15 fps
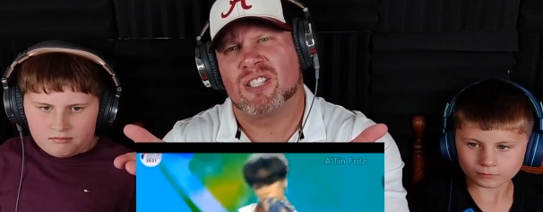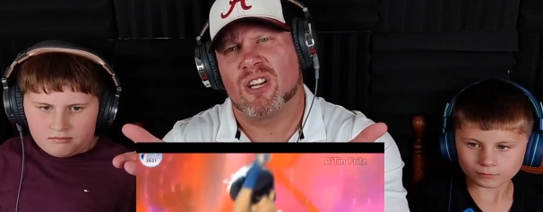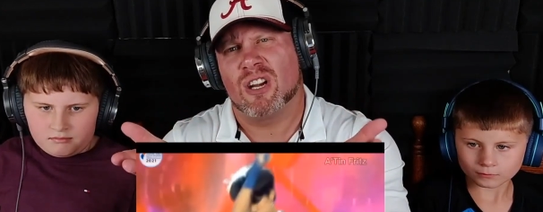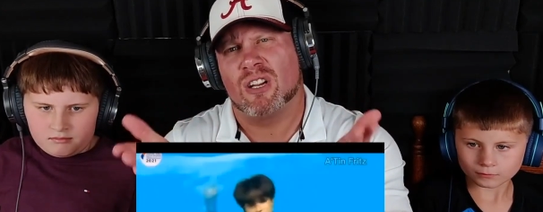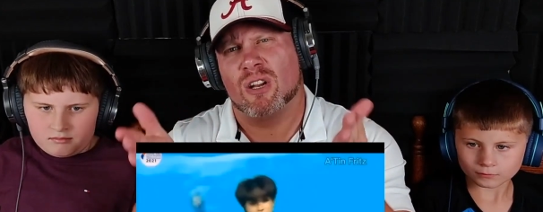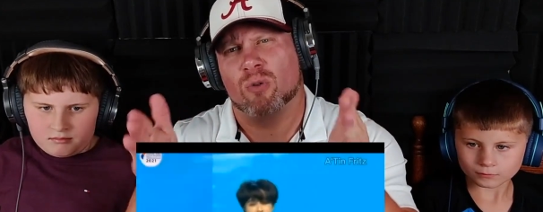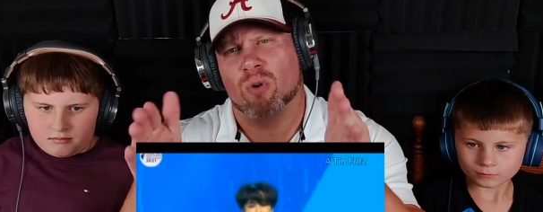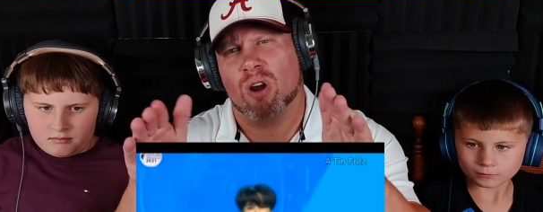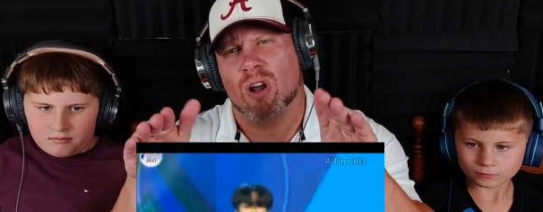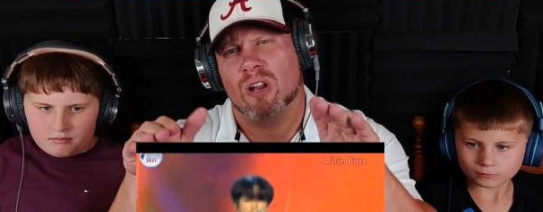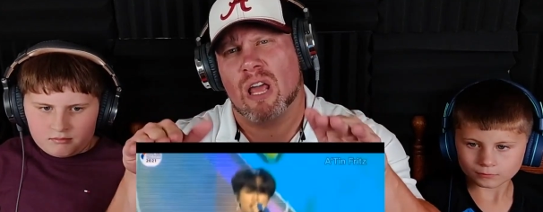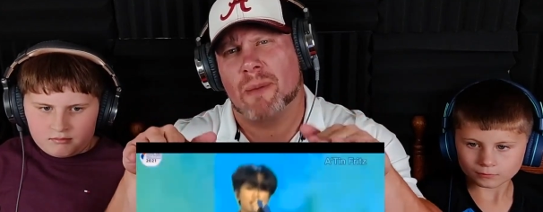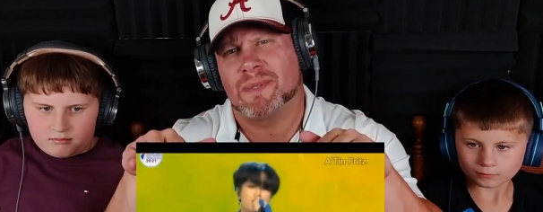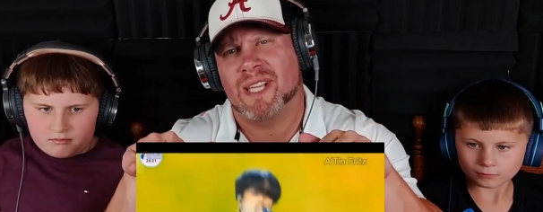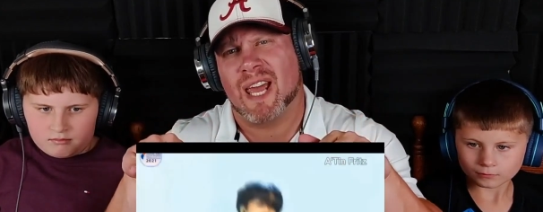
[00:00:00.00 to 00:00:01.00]
Speaker 1: The world
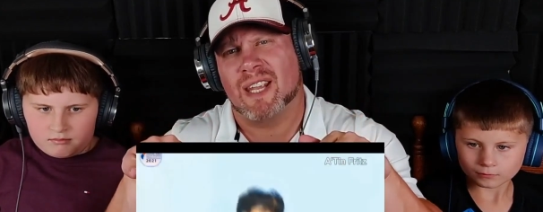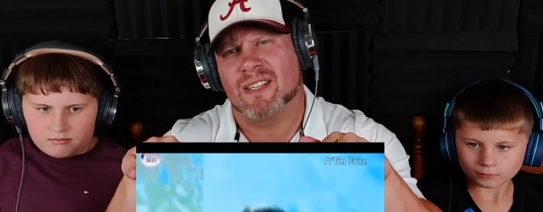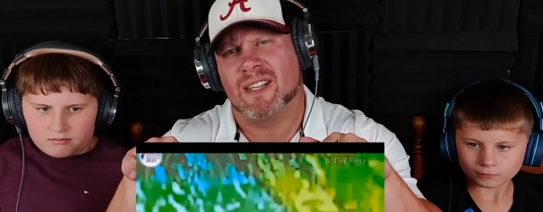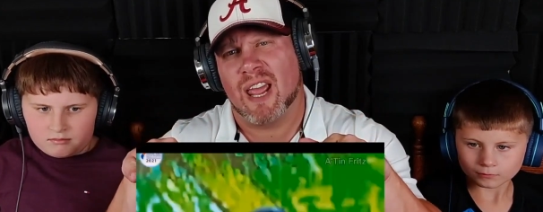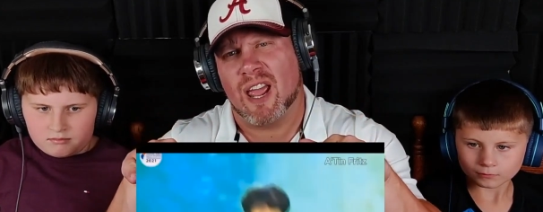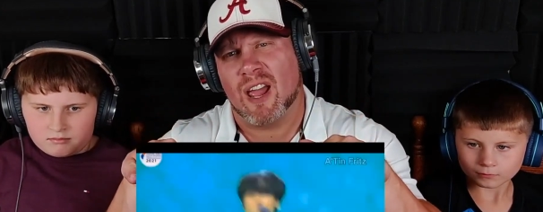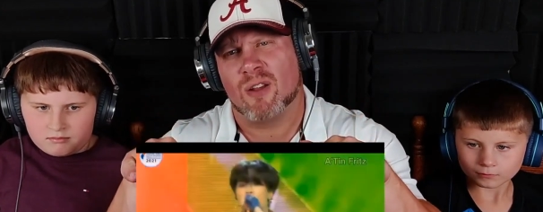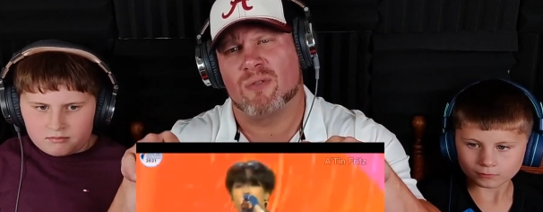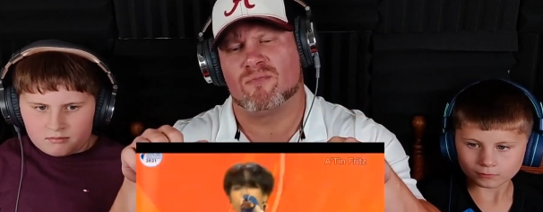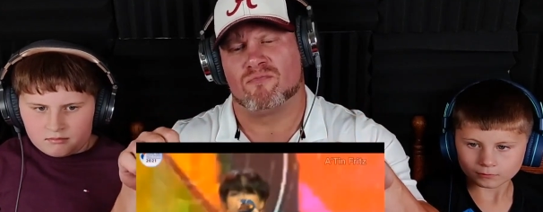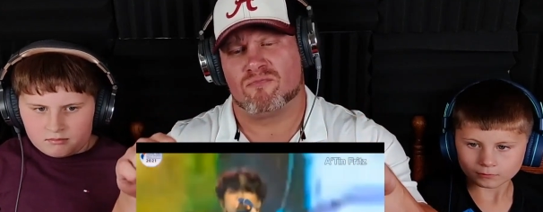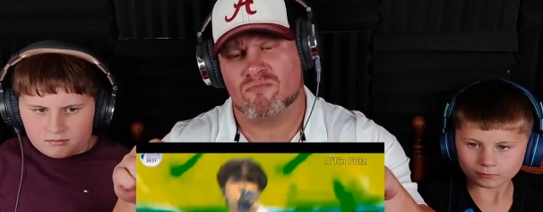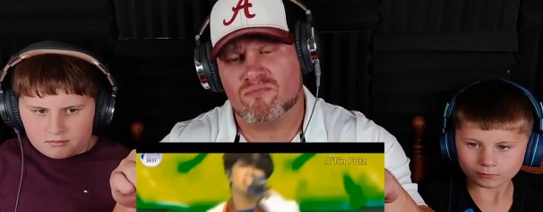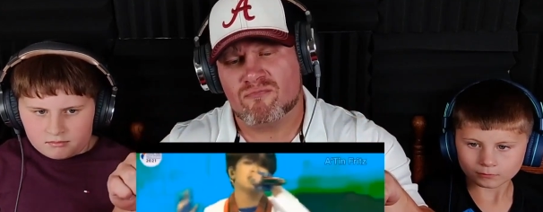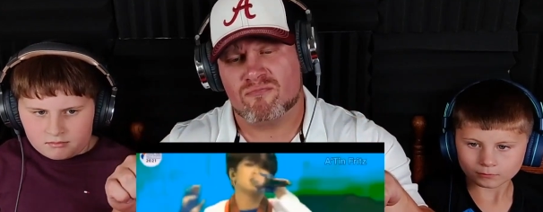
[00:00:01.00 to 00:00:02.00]
upside down, and y'all
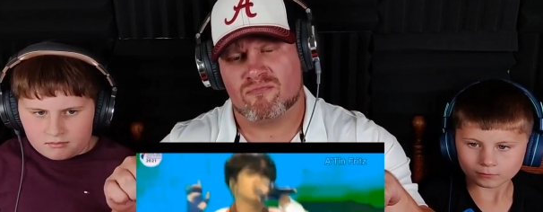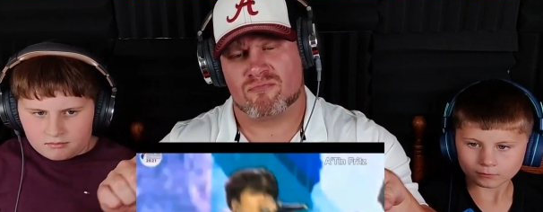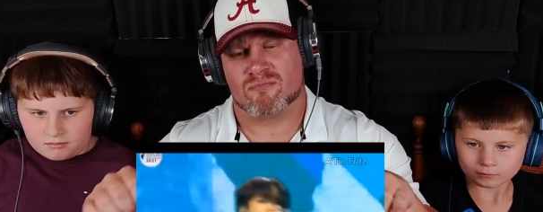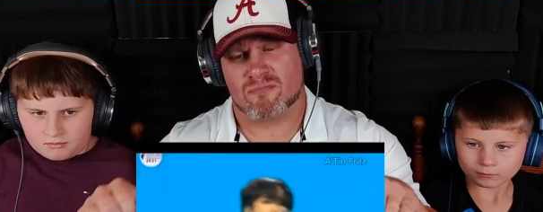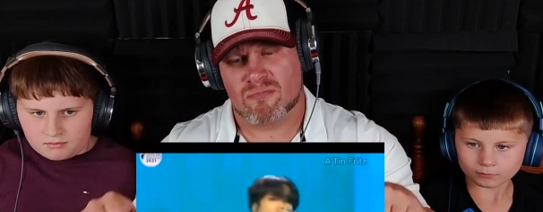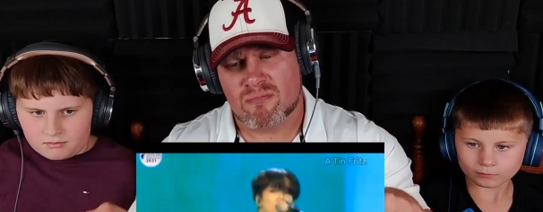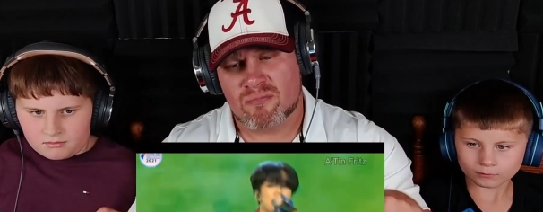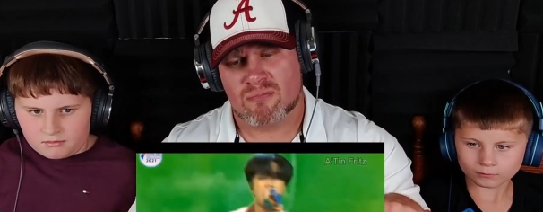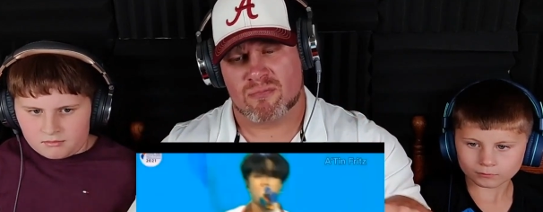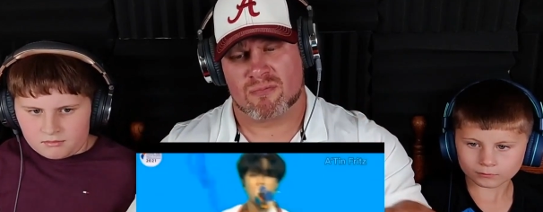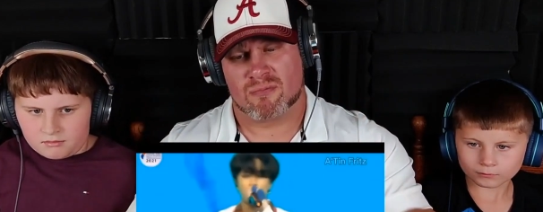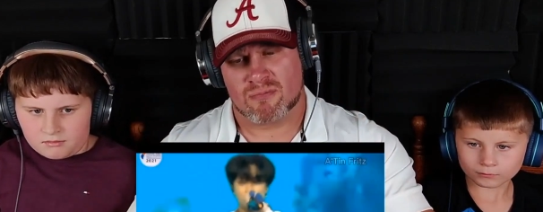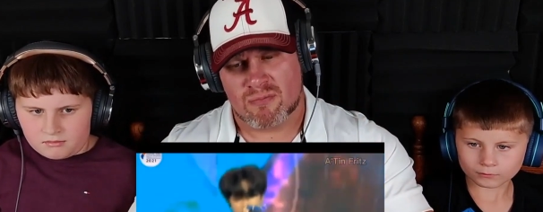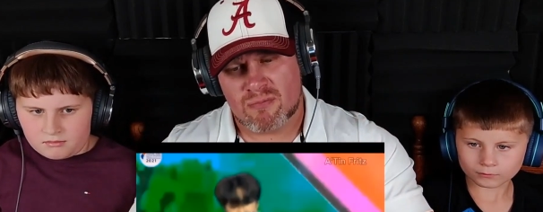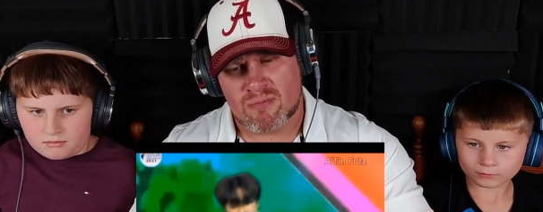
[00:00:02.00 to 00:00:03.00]
can't quit thinking, cause
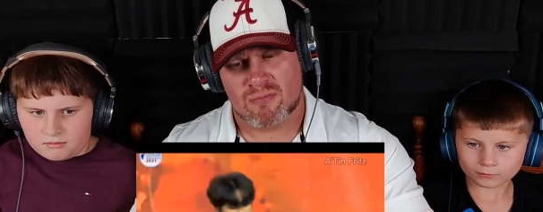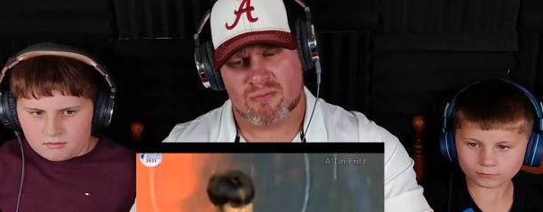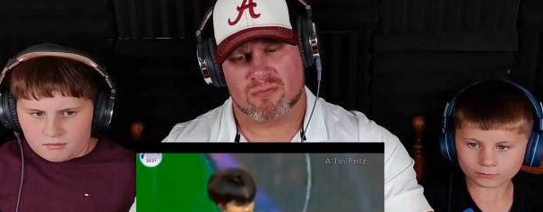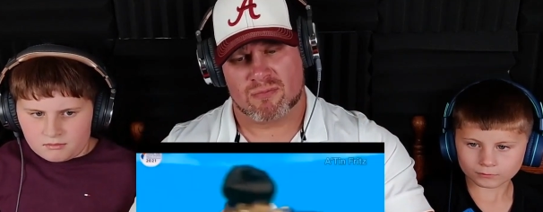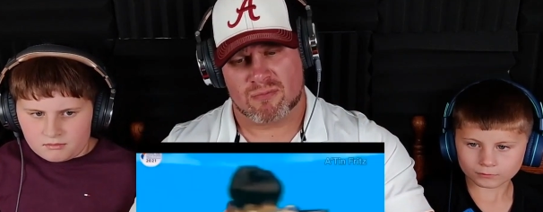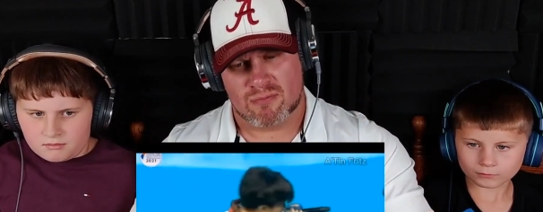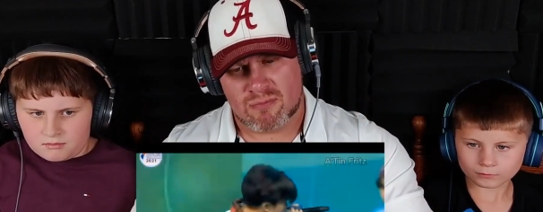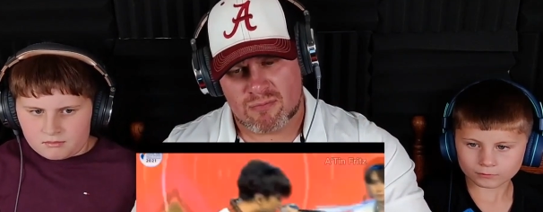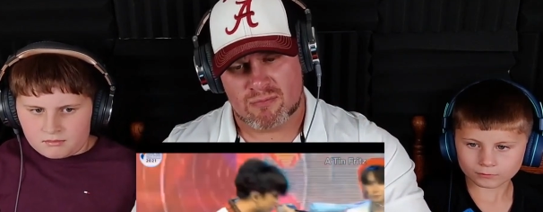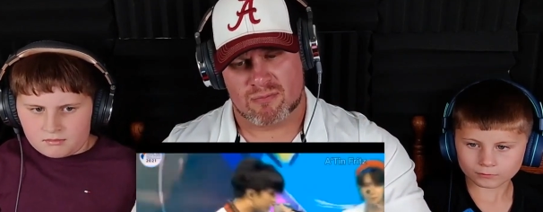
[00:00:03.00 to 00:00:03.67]
you won't know how I did